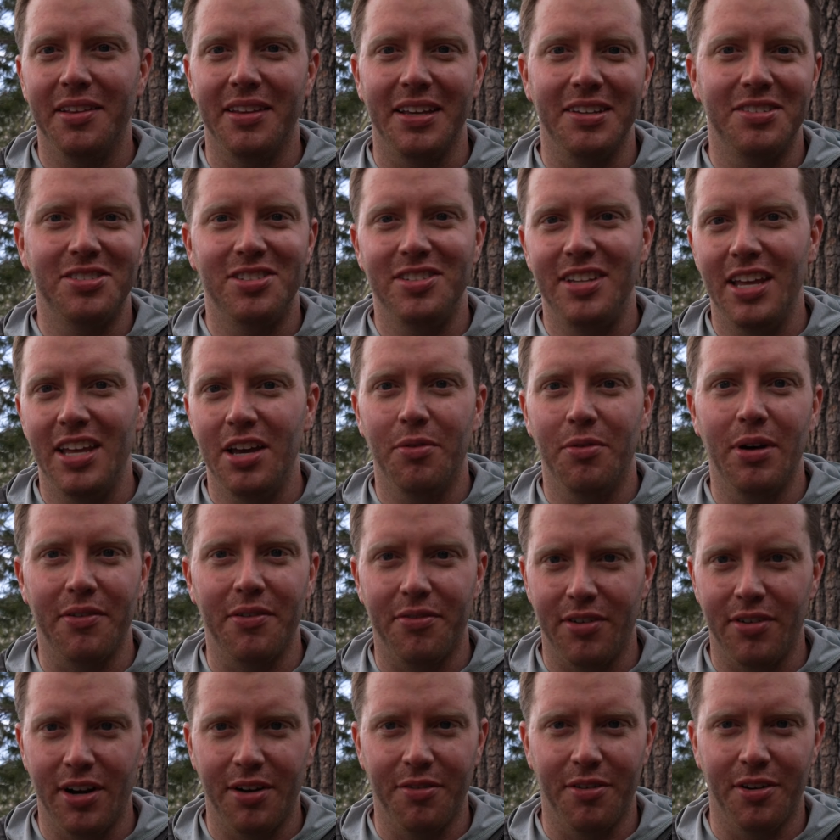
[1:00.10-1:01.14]
they stay wet
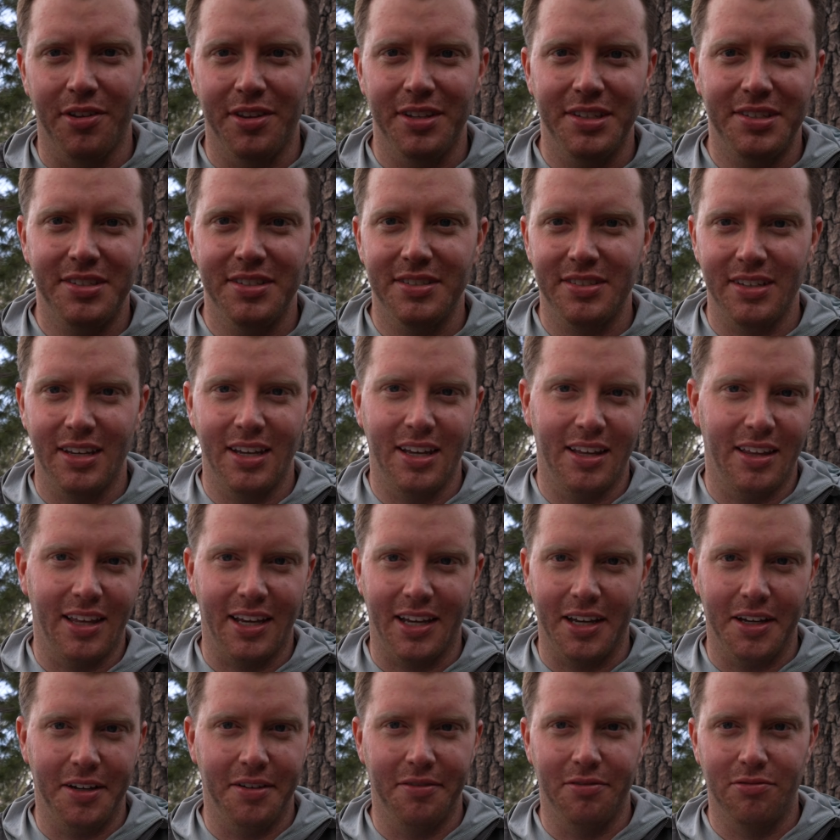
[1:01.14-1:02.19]
forever. This is like
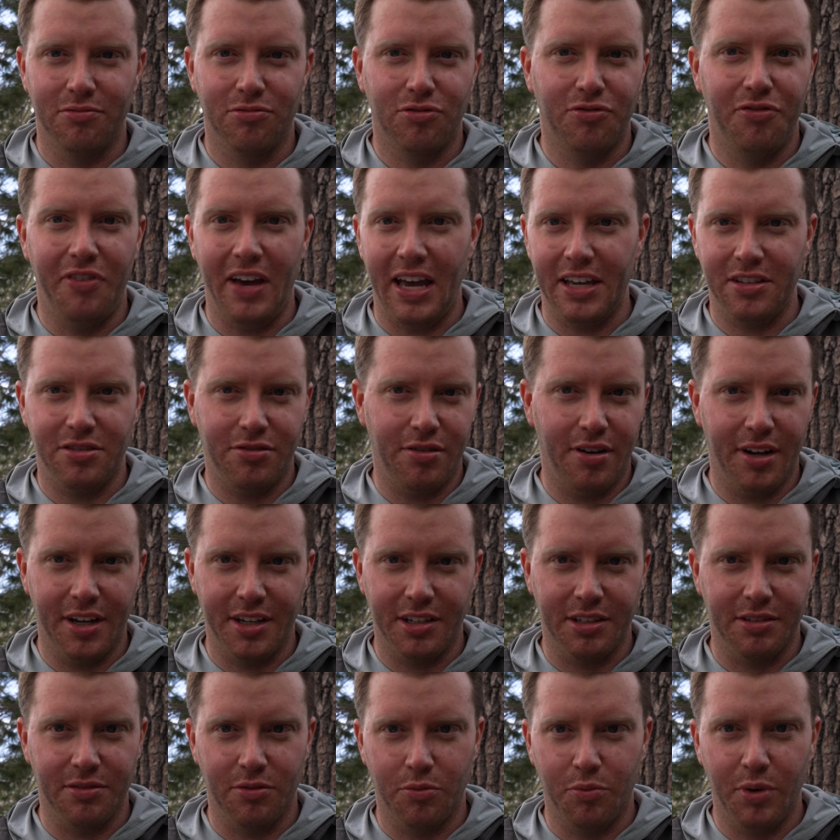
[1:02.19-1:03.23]
a
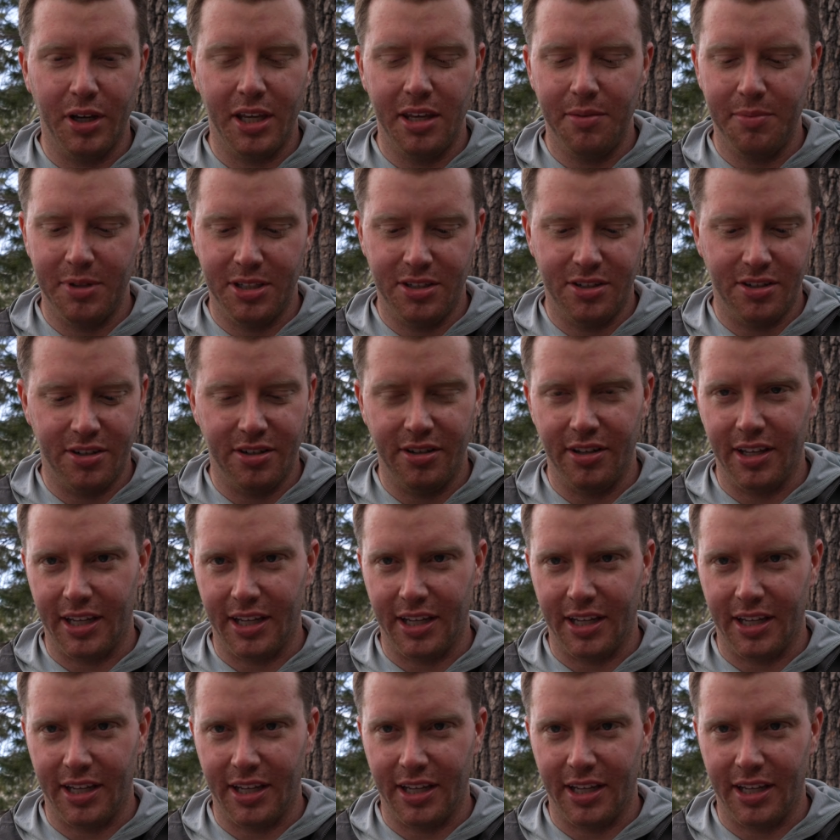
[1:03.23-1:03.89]
fast-drying wicking material.